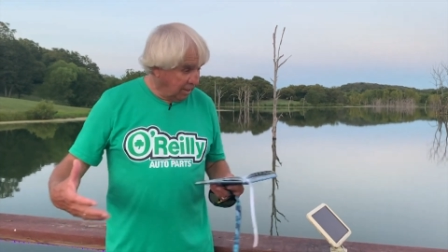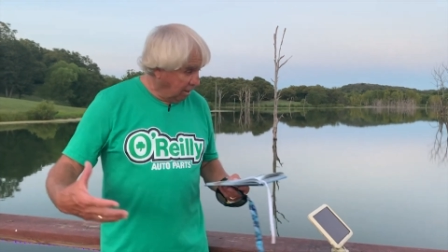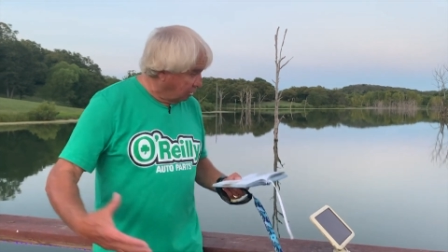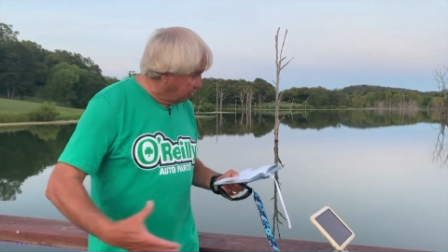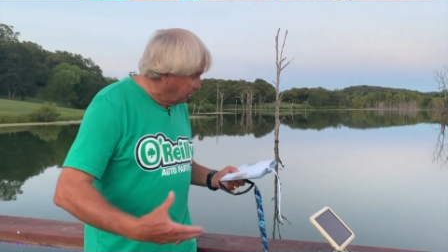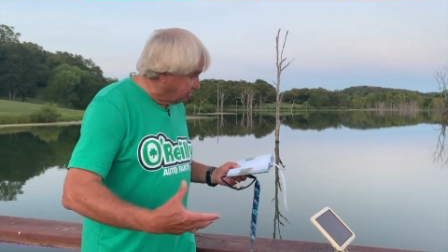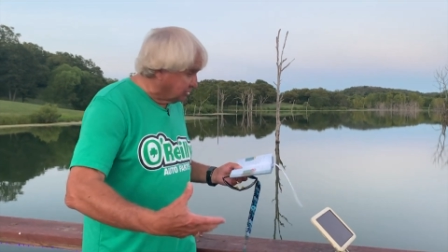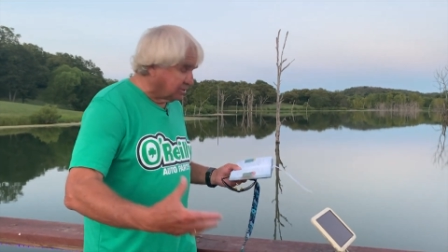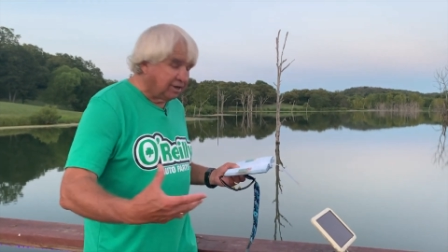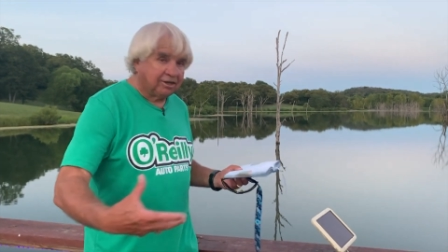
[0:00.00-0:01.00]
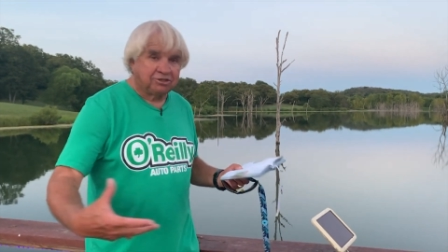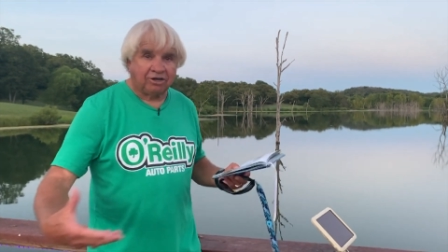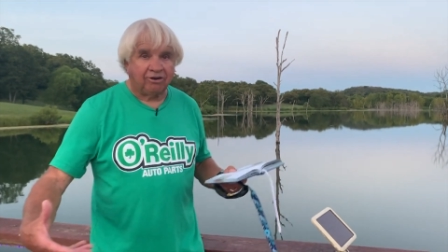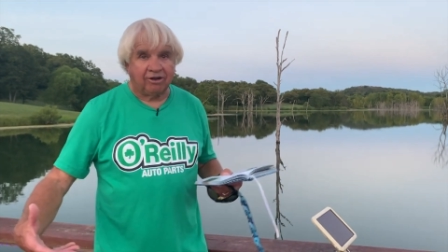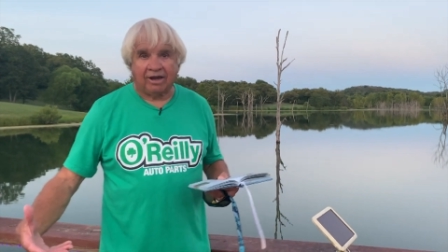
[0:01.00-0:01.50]
oh, I've never seen a
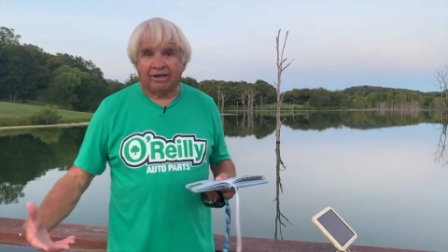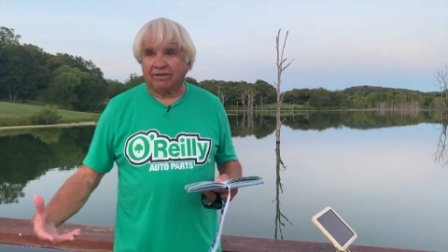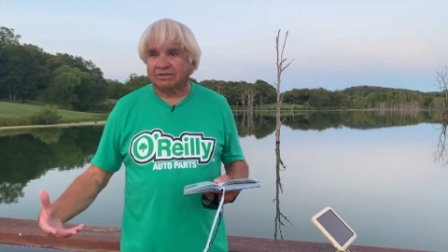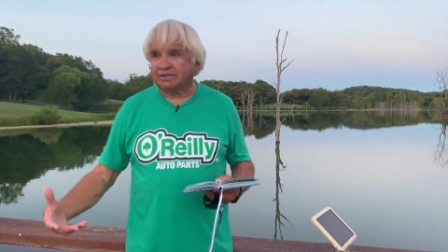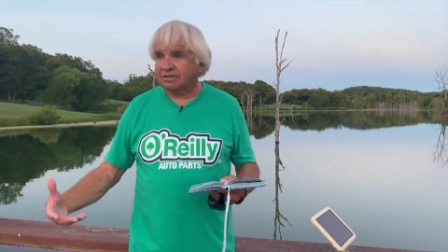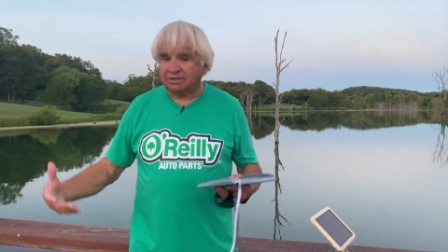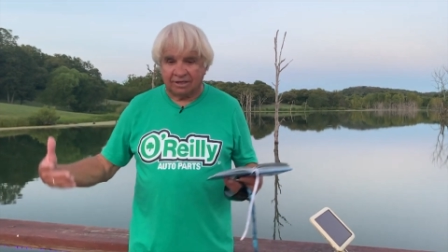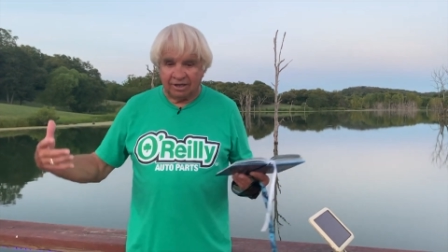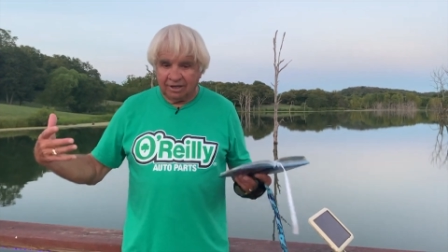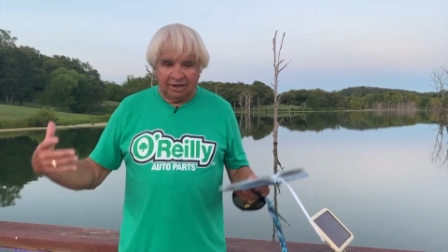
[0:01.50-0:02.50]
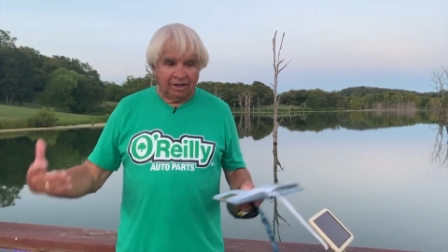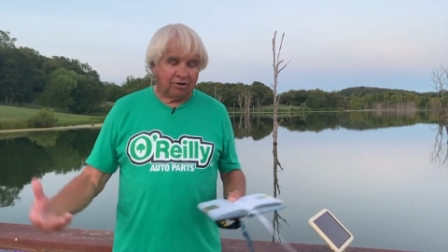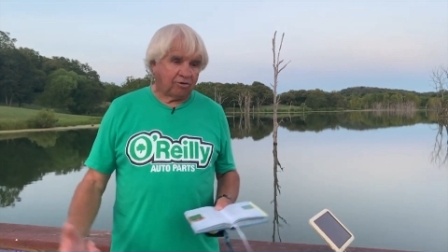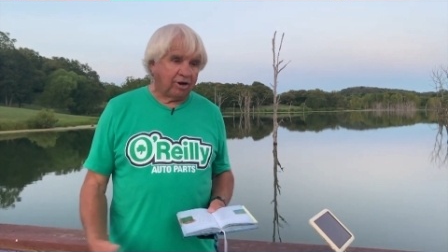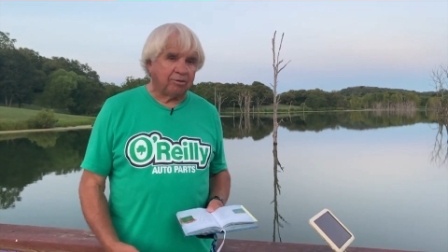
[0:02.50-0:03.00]
chariot like this. This is
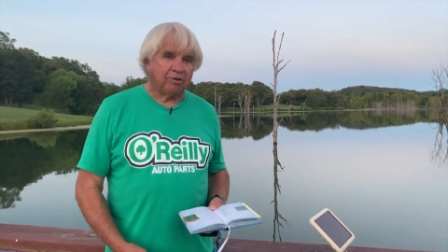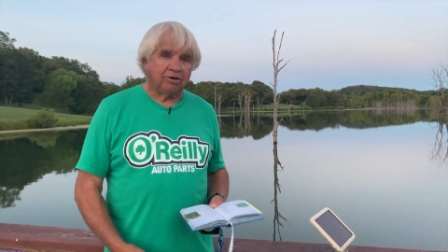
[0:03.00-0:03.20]
incredible.